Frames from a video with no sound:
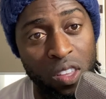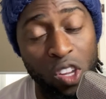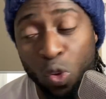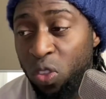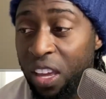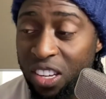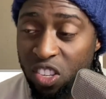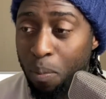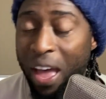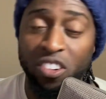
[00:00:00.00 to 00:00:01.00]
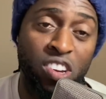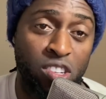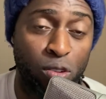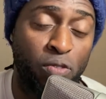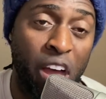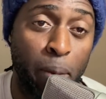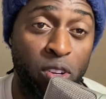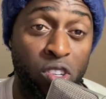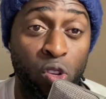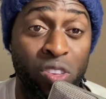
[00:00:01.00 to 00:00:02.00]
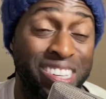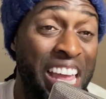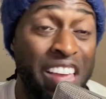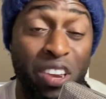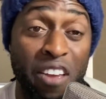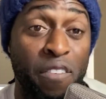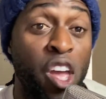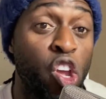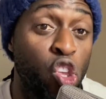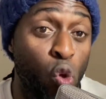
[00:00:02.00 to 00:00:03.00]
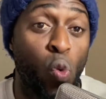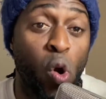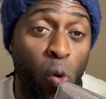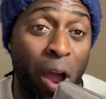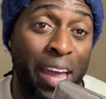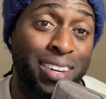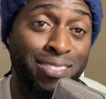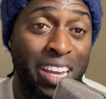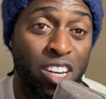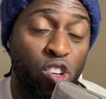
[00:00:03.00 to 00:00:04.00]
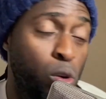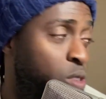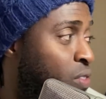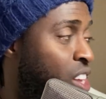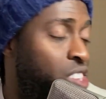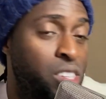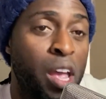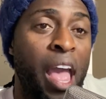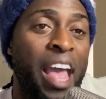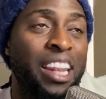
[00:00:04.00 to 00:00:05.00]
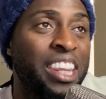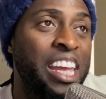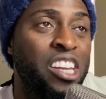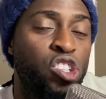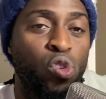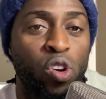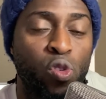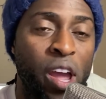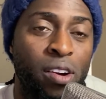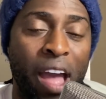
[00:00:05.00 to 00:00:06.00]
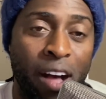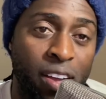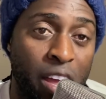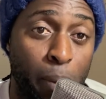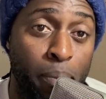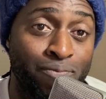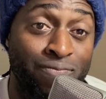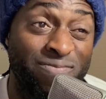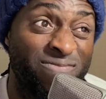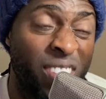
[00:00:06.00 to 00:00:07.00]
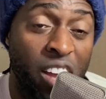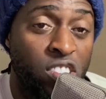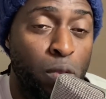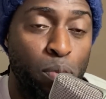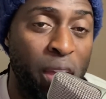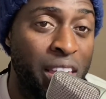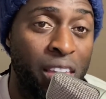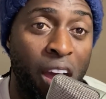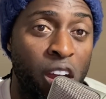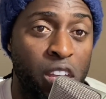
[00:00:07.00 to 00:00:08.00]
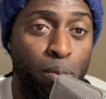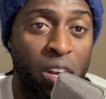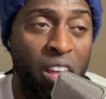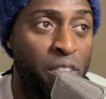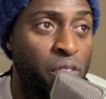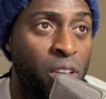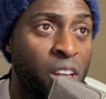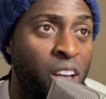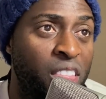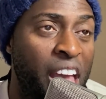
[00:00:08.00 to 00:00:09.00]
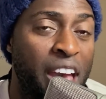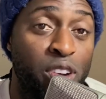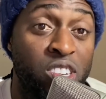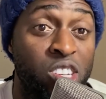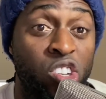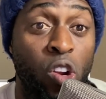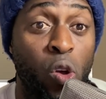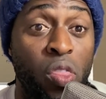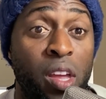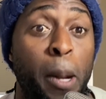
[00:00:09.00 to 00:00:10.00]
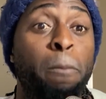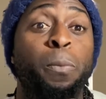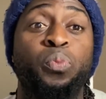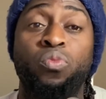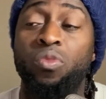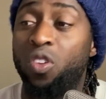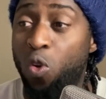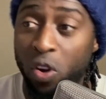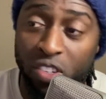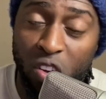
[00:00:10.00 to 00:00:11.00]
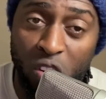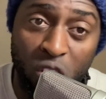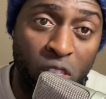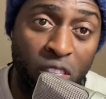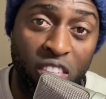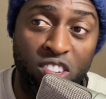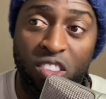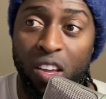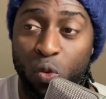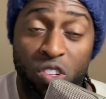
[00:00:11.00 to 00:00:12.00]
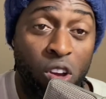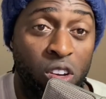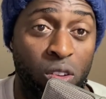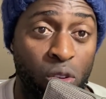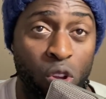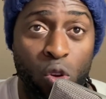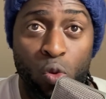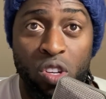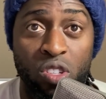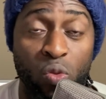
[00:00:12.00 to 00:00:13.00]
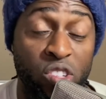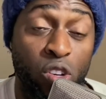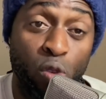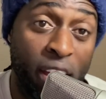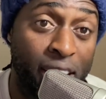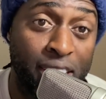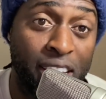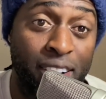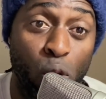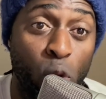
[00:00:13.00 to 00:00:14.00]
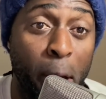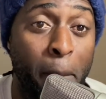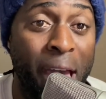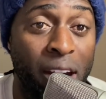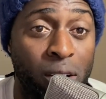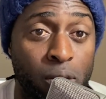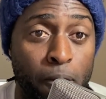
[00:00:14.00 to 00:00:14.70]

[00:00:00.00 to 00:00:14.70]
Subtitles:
That you think it's somehow justifiable to do this, even if you were right in terms of this leading to a greater outcome. I'd still be making the argument if the evidence had shown that, according to her, that this thing was not was a great idea. It wouldn't matter.